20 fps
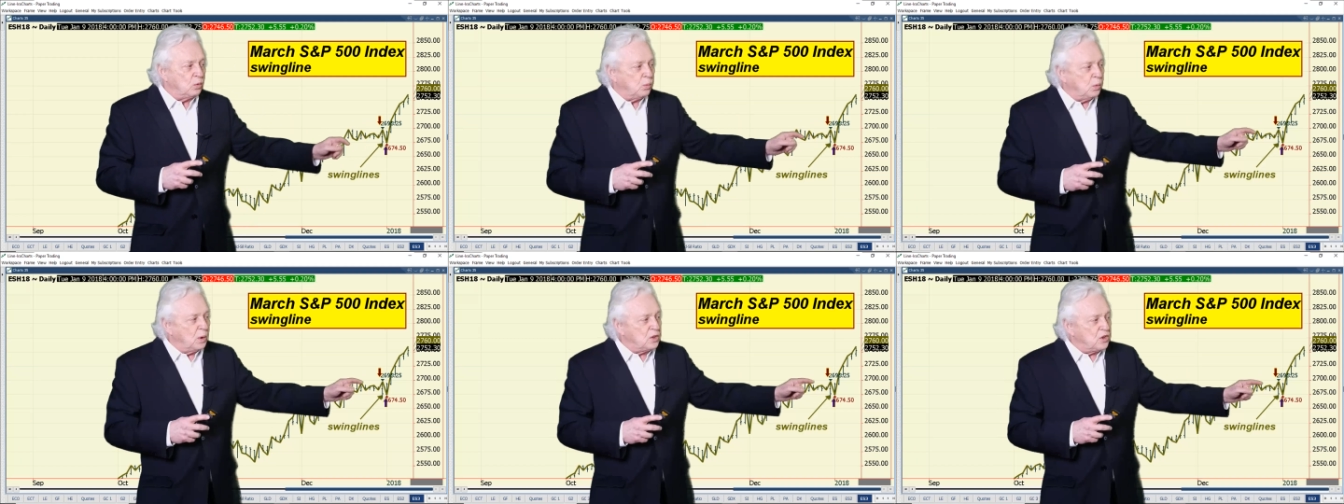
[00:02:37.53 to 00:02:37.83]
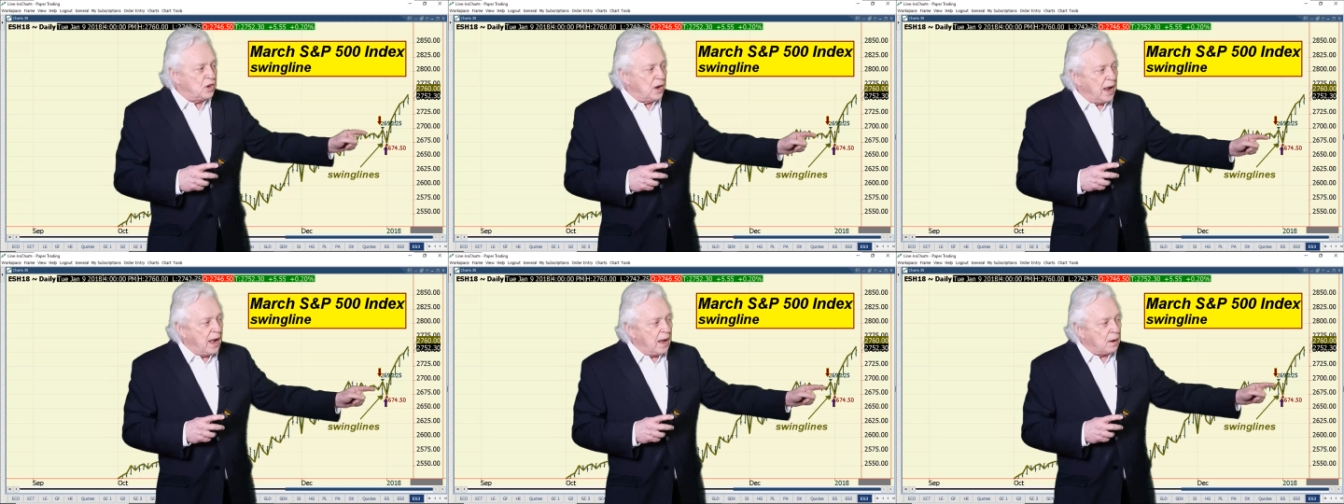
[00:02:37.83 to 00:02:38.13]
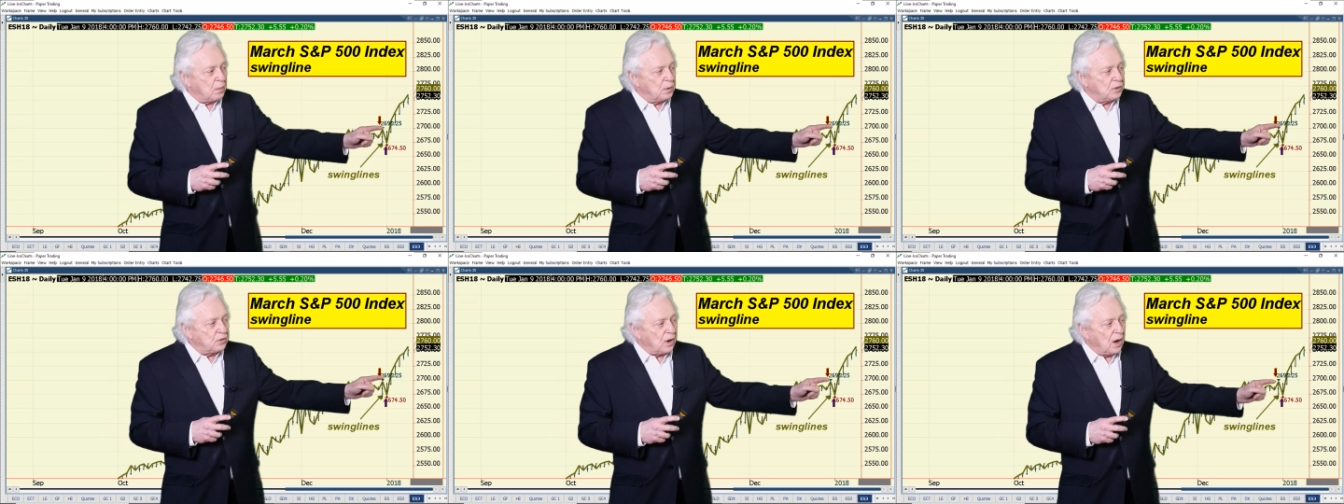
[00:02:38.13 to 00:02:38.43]
What you had
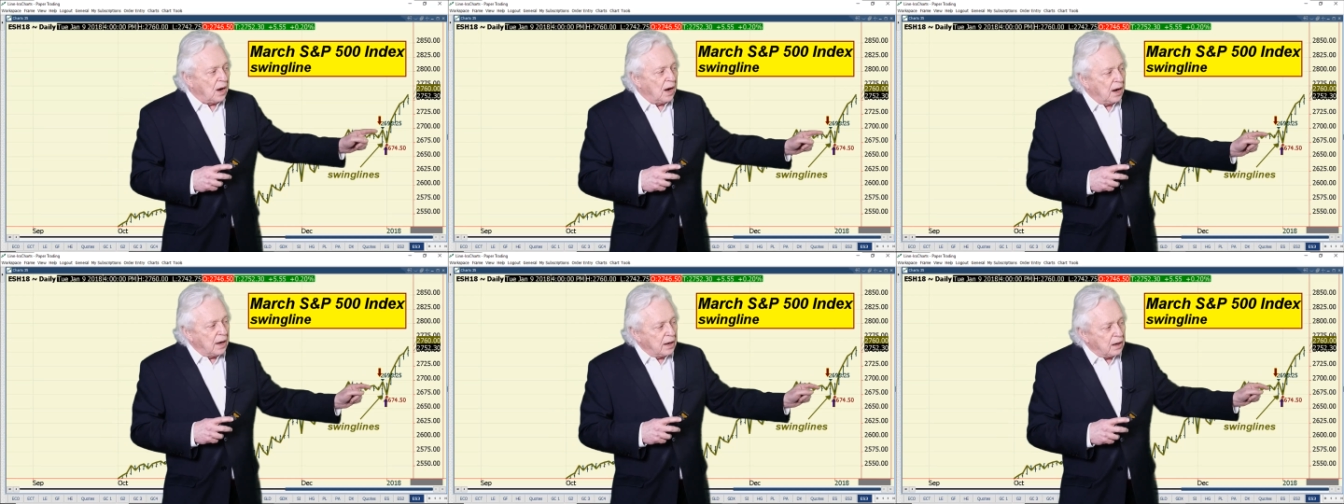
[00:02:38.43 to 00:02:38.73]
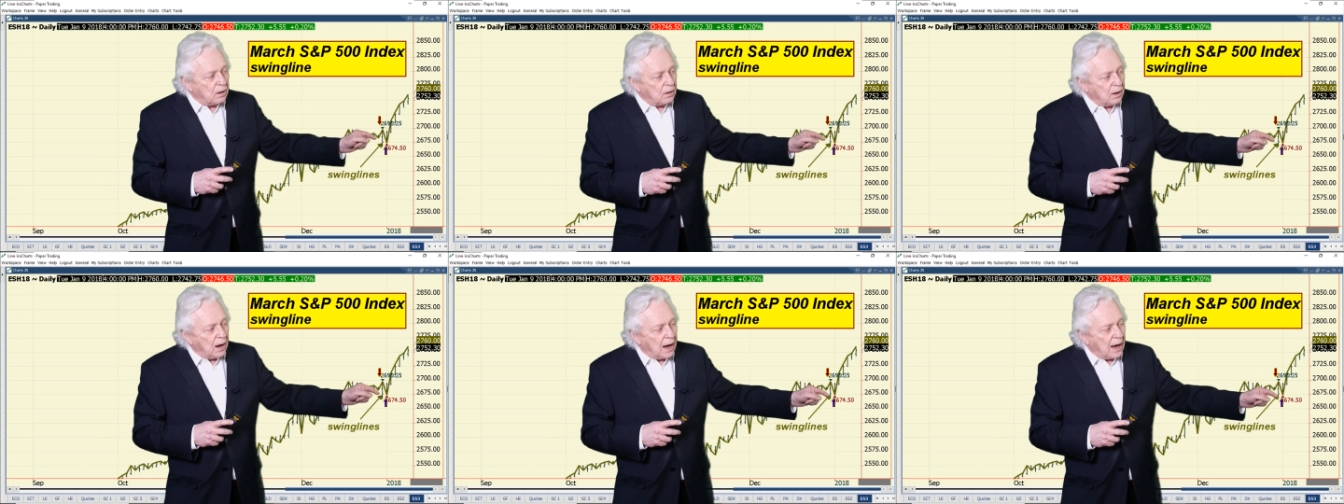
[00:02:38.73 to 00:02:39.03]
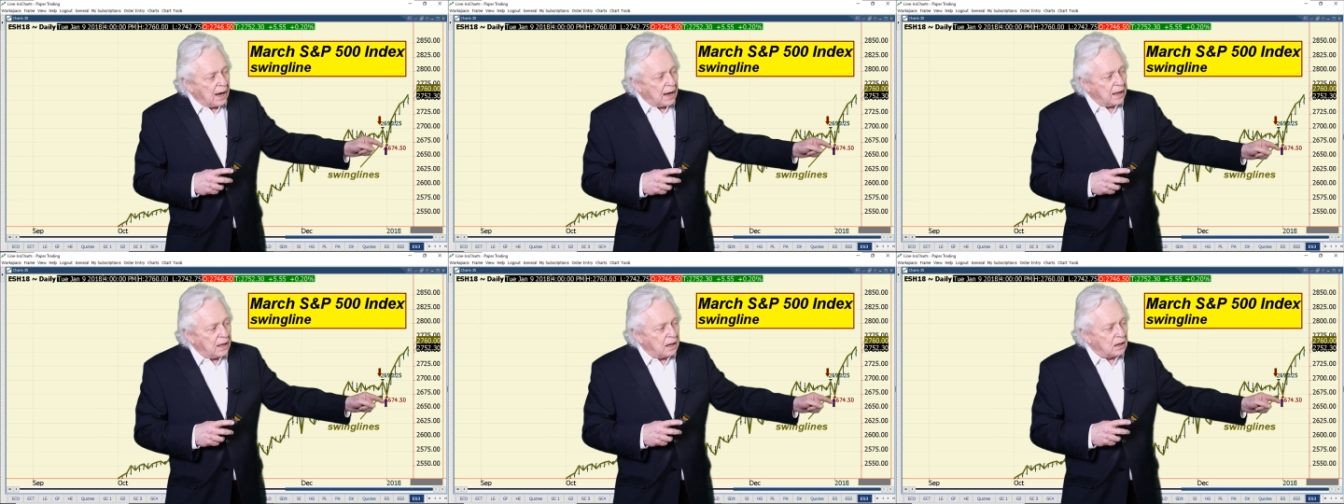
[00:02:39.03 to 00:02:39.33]
was a higher
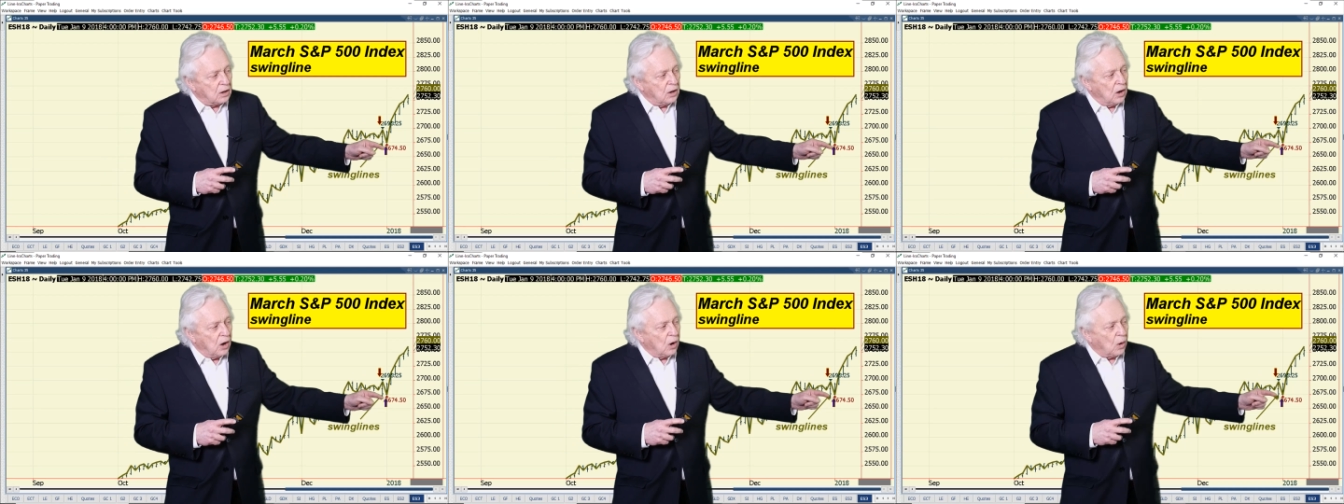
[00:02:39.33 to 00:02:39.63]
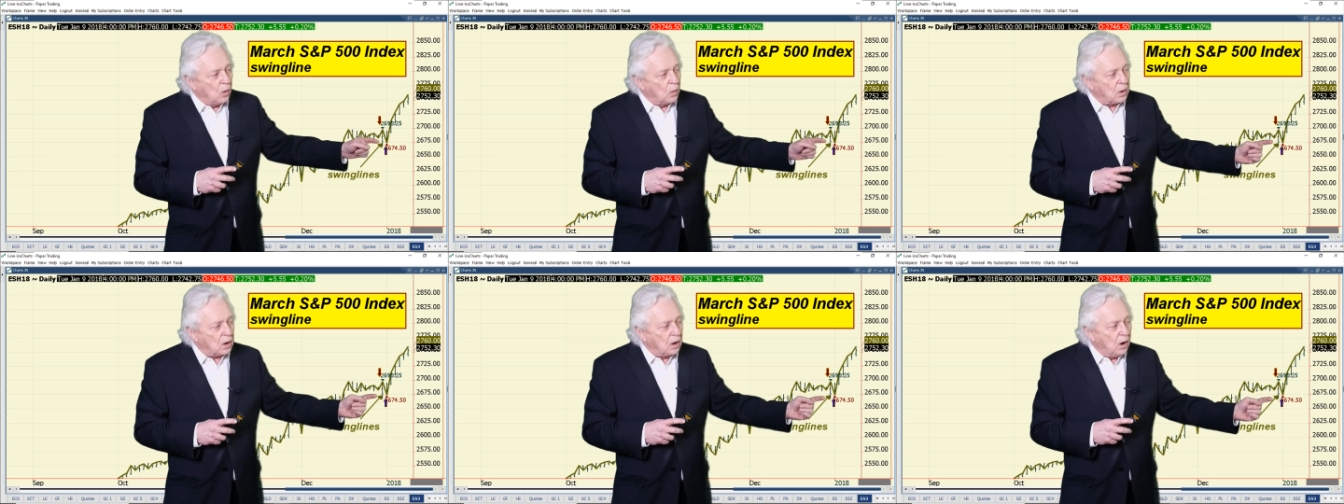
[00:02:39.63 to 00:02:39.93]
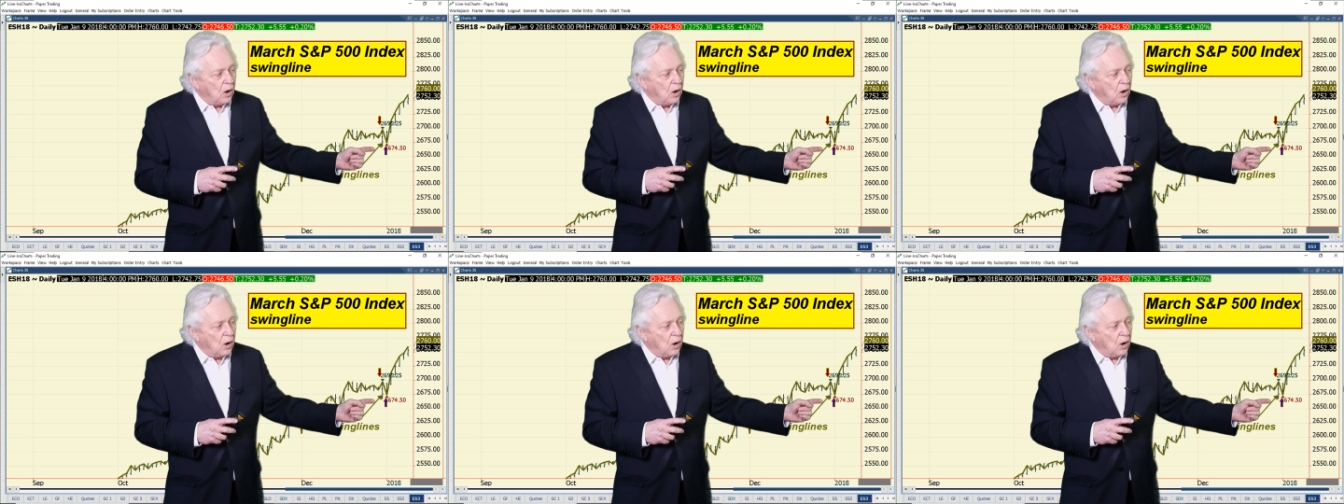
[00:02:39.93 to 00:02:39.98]
high and a lower